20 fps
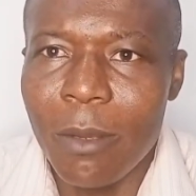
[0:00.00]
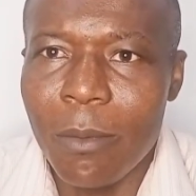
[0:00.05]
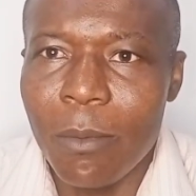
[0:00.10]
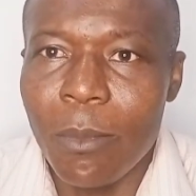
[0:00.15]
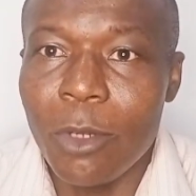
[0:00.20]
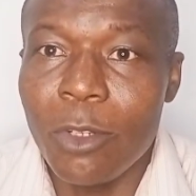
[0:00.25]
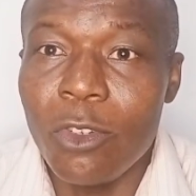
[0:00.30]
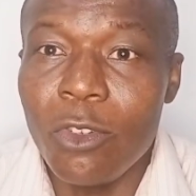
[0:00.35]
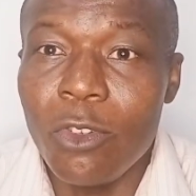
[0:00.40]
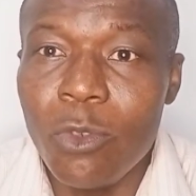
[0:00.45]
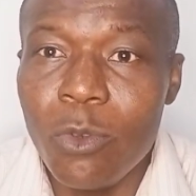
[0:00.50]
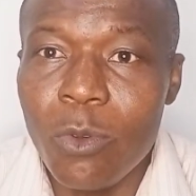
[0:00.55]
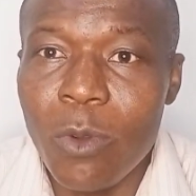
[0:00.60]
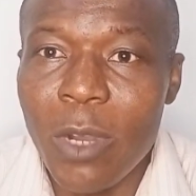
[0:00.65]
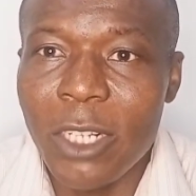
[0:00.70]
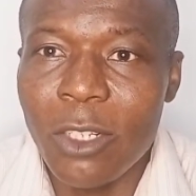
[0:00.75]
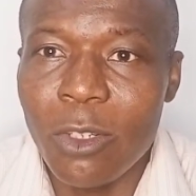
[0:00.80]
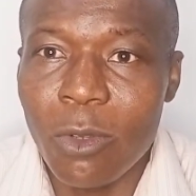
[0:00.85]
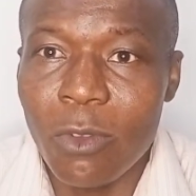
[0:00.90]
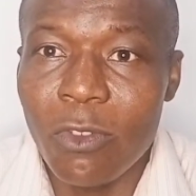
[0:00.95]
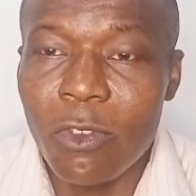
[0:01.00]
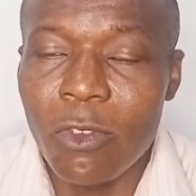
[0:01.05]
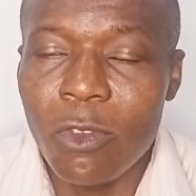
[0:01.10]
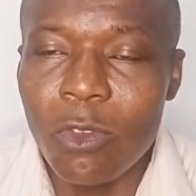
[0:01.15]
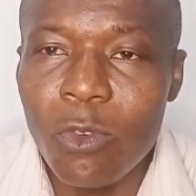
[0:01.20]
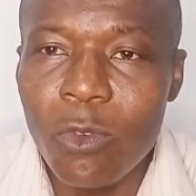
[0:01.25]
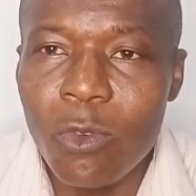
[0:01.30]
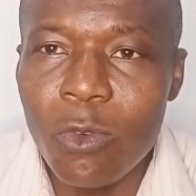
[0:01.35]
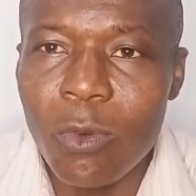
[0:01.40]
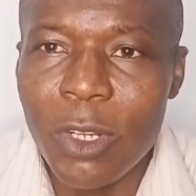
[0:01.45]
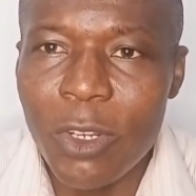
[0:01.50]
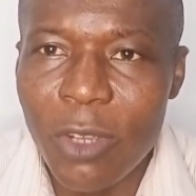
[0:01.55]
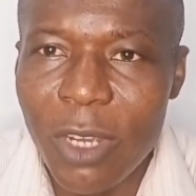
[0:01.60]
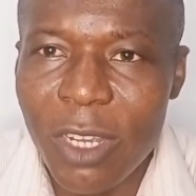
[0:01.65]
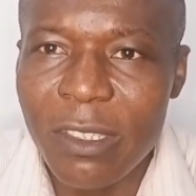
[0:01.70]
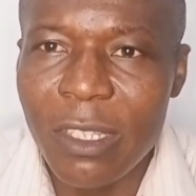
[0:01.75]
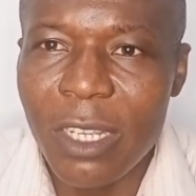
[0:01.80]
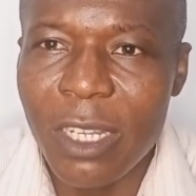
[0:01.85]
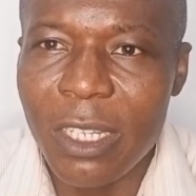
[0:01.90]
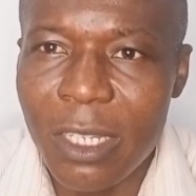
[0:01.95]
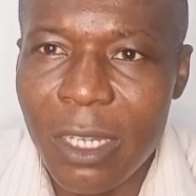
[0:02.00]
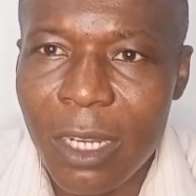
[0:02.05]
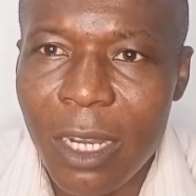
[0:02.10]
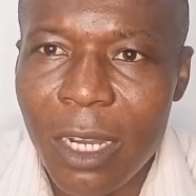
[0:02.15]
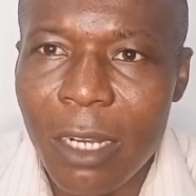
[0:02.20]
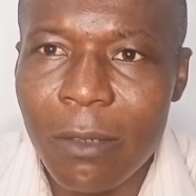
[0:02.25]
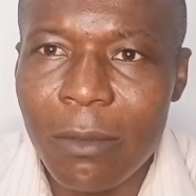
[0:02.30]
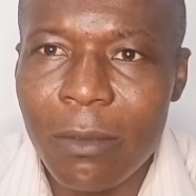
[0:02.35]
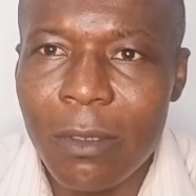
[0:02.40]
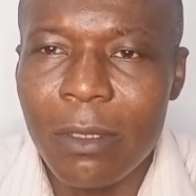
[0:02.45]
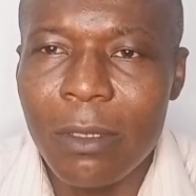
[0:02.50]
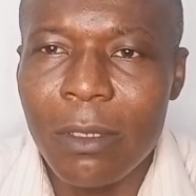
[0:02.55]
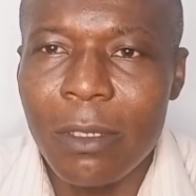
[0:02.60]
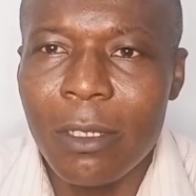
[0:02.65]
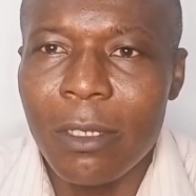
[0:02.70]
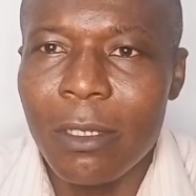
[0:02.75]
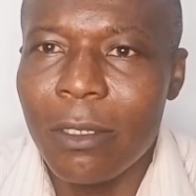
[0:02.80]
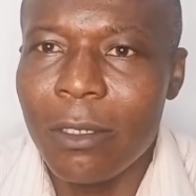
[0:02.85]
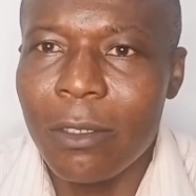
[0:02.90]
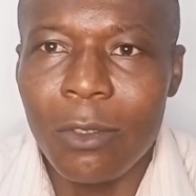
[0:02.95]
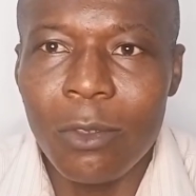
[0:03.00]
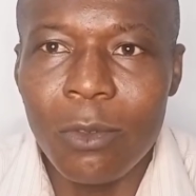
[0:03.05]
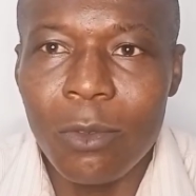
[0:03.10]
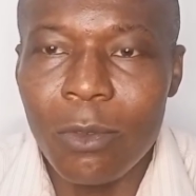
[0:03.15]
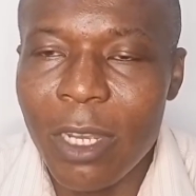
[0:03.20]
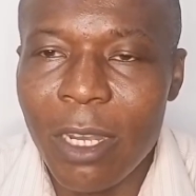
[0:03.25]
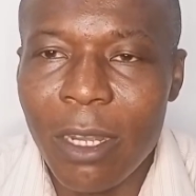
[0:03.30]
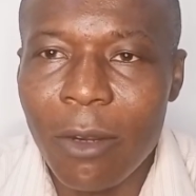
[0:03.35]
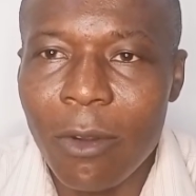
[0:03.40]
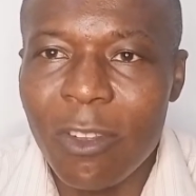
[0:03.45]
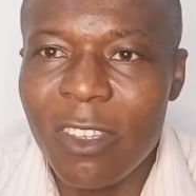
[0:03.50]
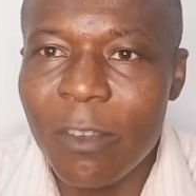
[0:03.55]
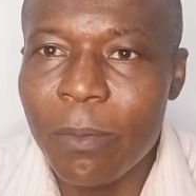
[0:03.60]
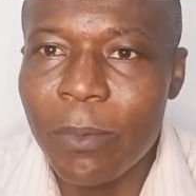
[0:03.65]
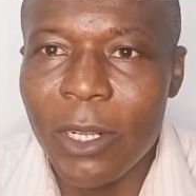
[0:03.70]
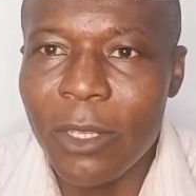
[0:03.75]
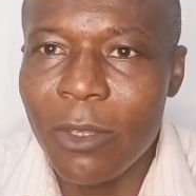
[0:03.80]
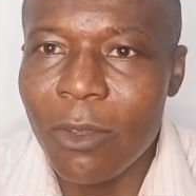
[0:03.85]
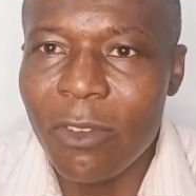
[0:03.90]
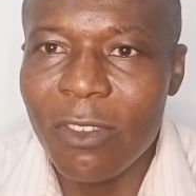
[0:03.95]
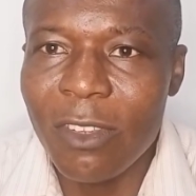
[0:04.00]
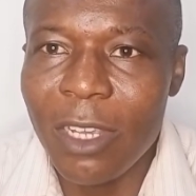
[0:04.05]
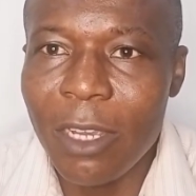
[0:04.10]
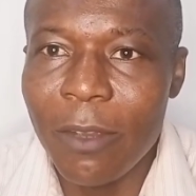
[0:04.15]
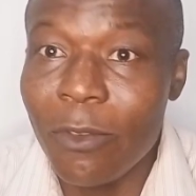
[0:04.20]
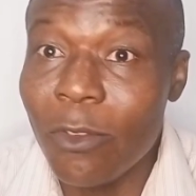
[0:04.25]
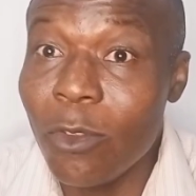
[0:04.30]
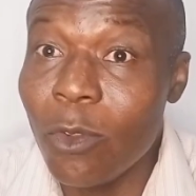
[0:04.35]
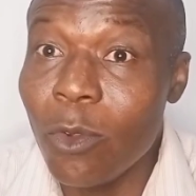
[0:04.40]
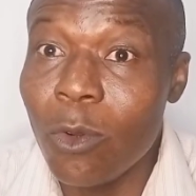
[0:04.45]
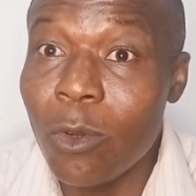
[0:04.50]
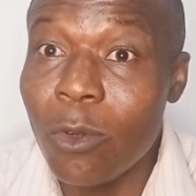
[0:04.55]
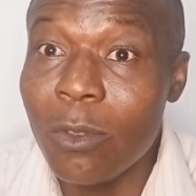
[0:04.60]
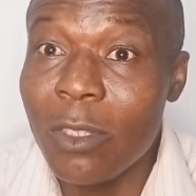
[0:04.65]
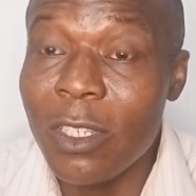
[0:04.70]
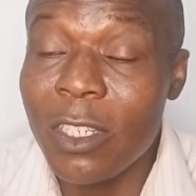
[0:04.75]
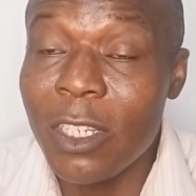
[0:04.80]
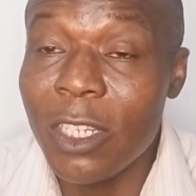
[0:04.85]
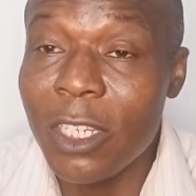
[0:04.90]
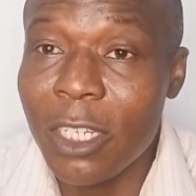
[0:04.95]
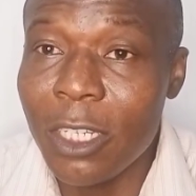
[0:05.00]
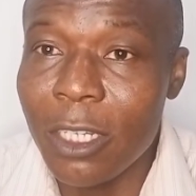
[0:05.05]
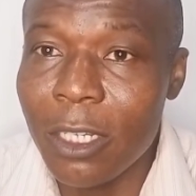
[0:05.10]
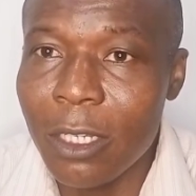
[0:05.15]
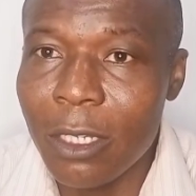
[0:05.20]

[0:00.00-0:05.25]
But you are just you when you are starting out. You cannot spread yourself so thin.